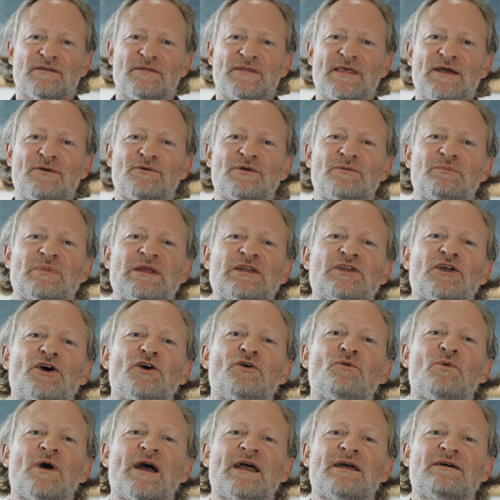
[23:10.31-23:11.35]
there would be
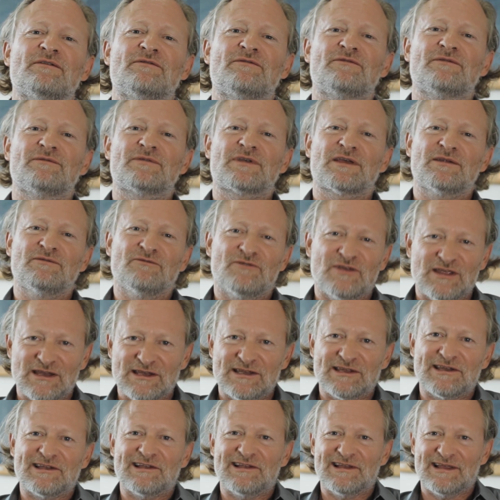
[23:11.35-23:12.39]
no way of
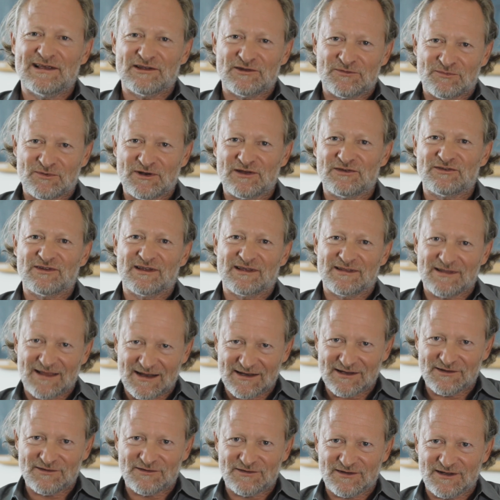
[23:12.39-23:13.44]
conveniently expressing
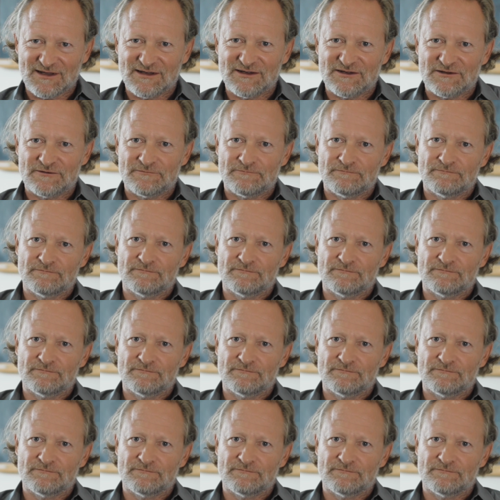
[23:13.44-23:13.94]
that insight.